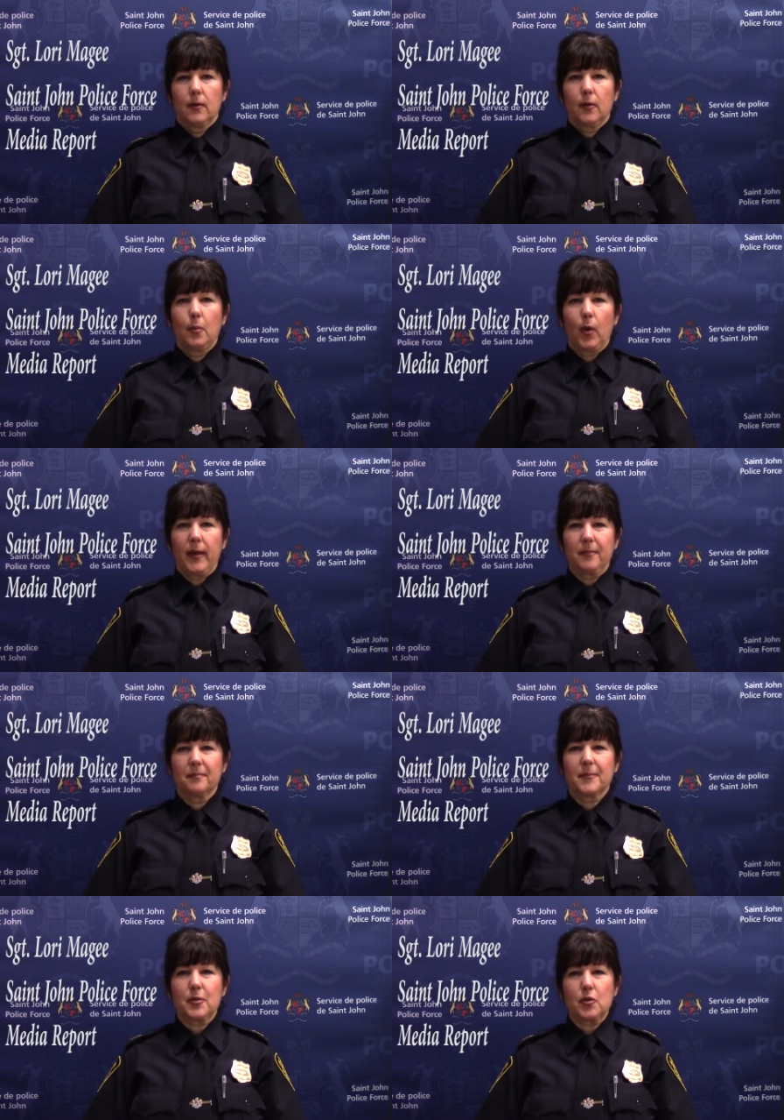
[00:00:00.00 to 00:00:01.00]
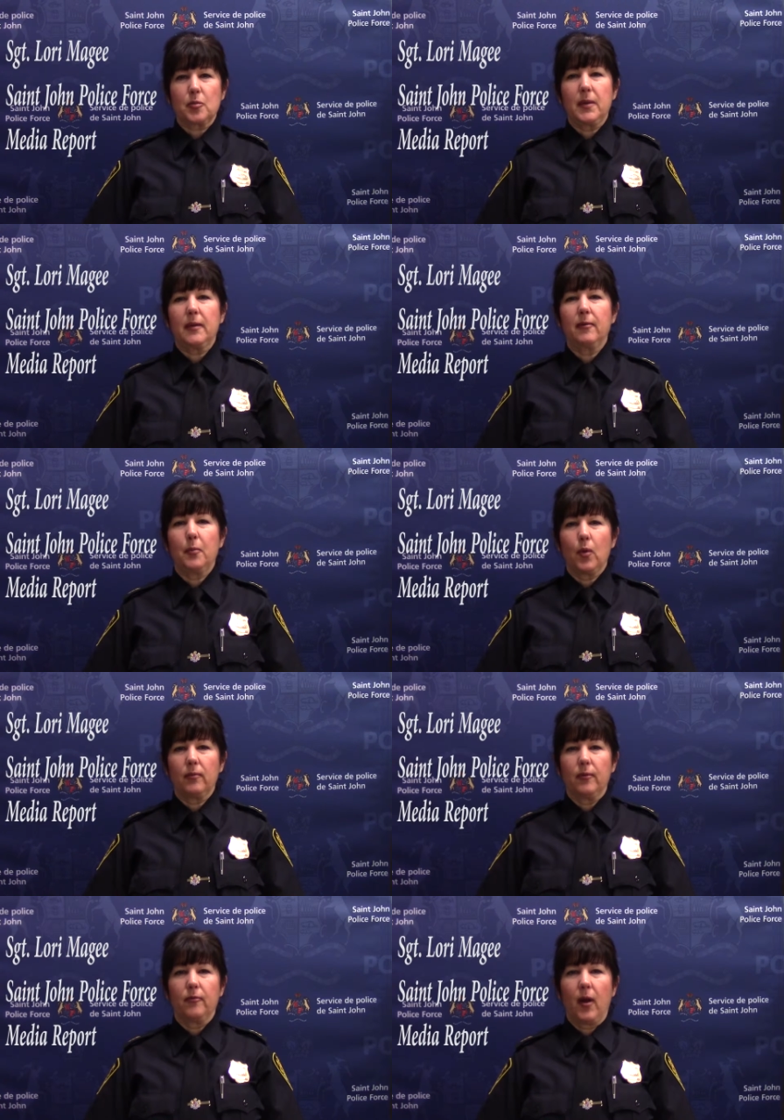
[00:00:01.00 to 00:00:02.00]
Good morning. This is your media report
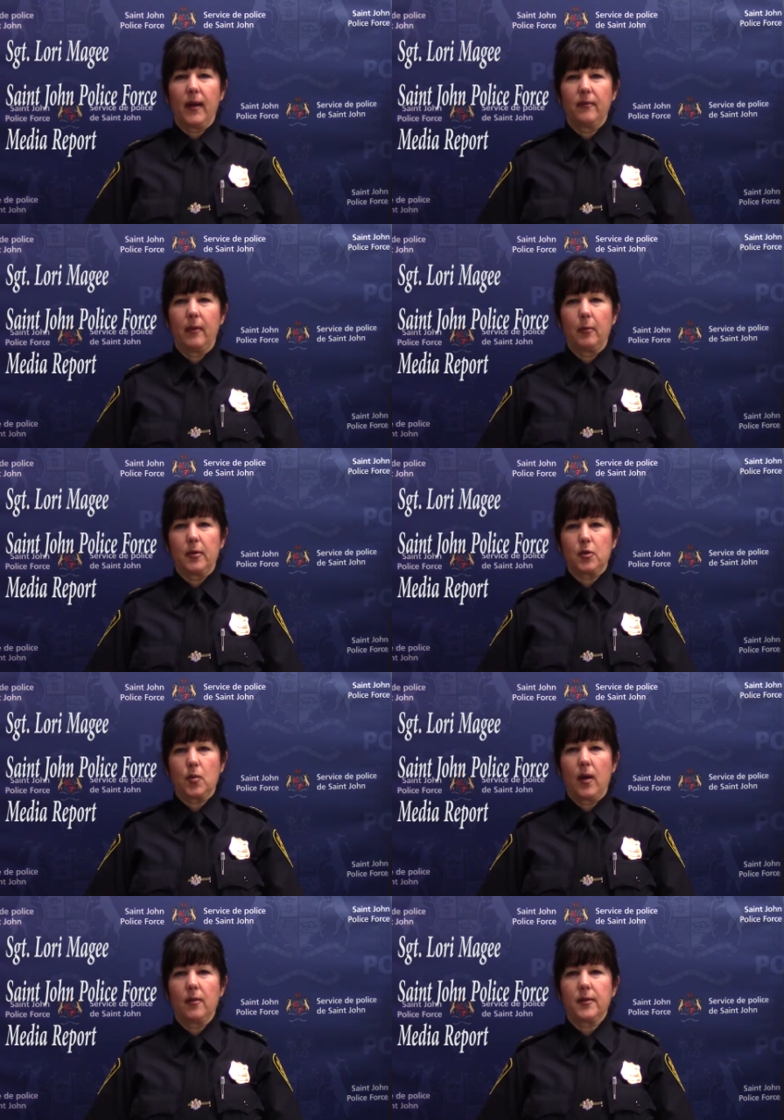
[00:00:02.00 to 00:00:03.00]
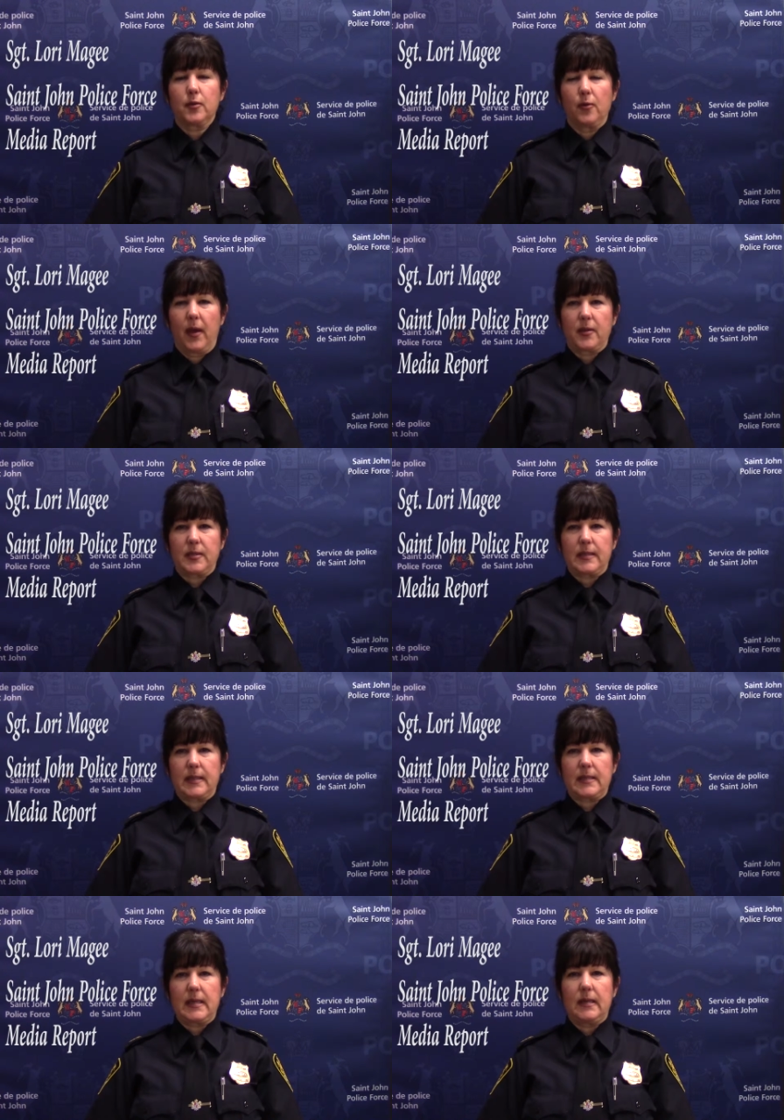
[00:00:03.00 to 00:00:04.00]
for Friday, February the 12th,
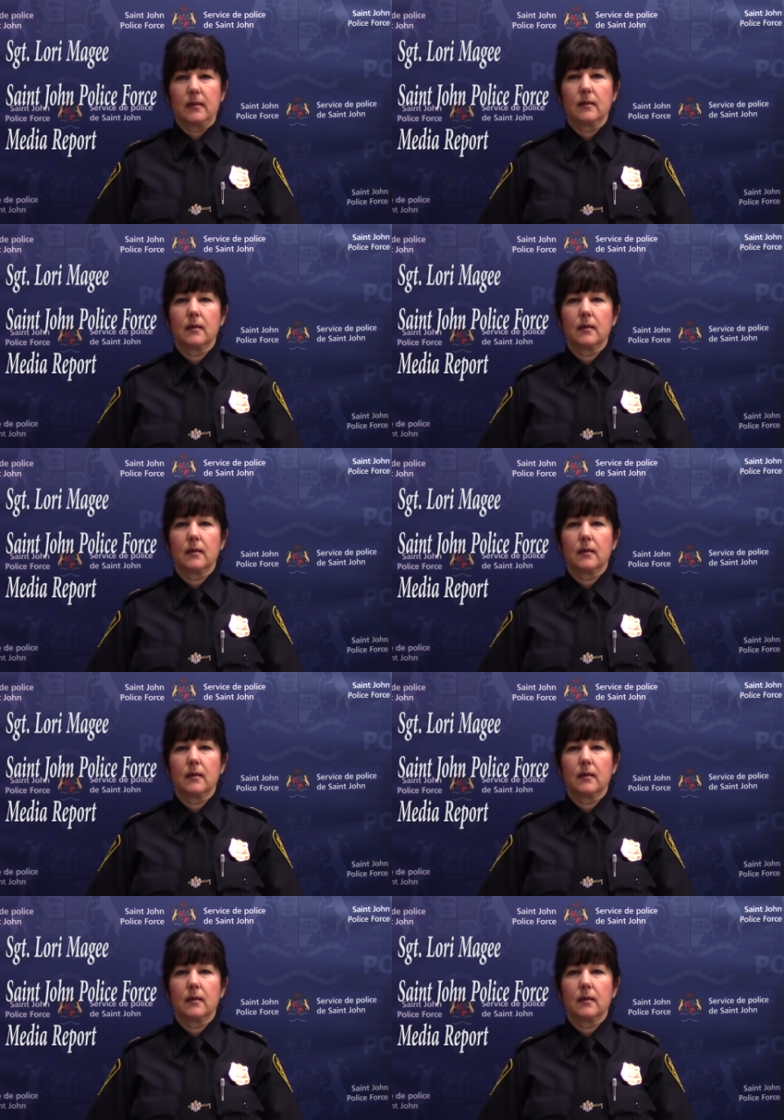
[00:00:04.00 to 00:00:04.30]
2016.